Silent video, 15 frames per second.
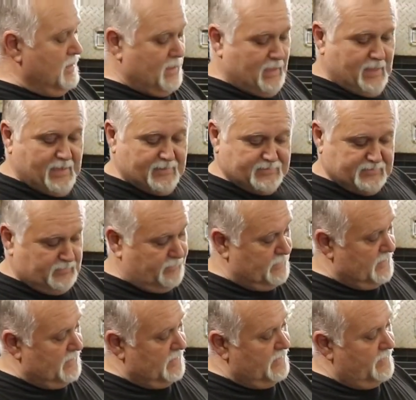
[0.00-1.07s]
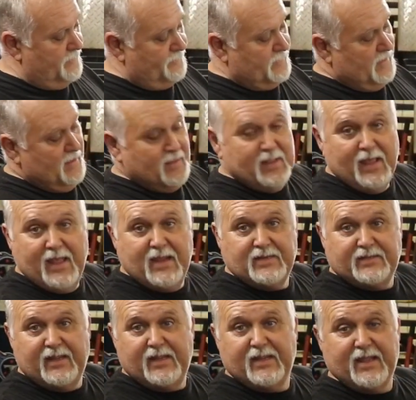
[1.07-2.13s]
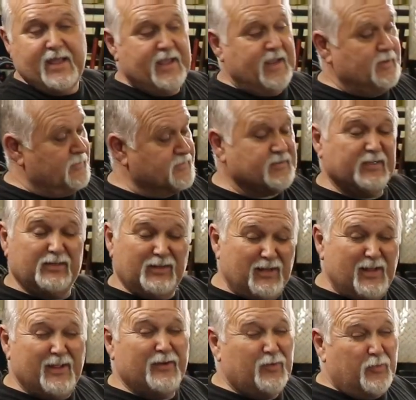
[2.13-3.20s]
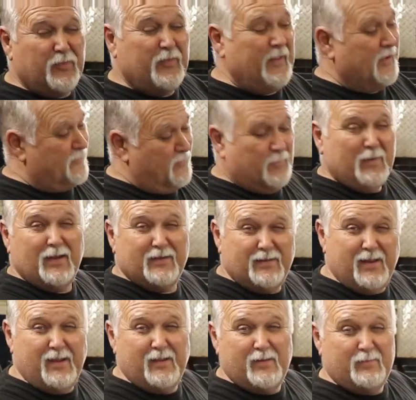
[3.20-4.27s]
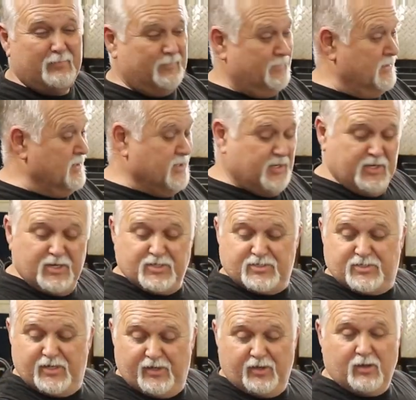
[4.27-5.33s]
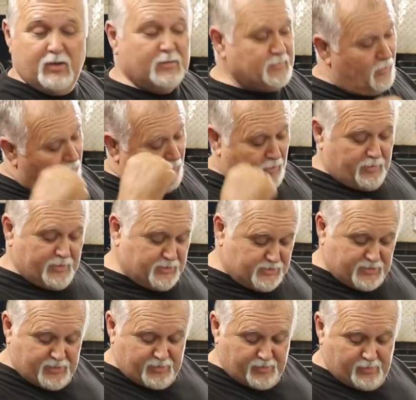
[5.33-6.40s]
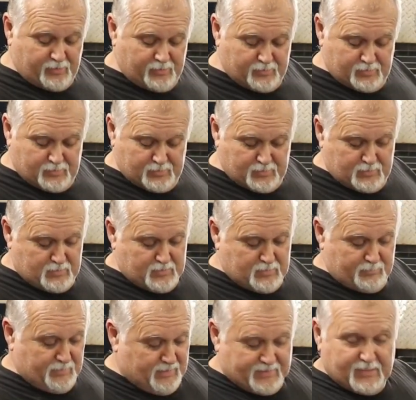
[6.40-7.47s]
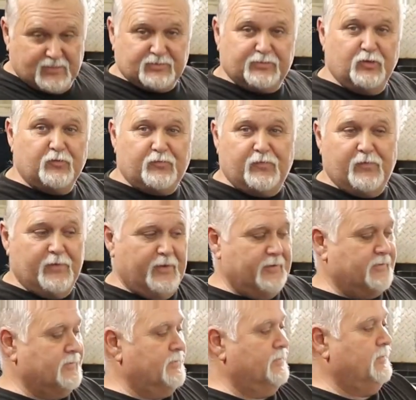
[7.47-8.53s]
I had some 18 gauges, a little thick for my damn shear. It's hard to shear, but I got 2 foot,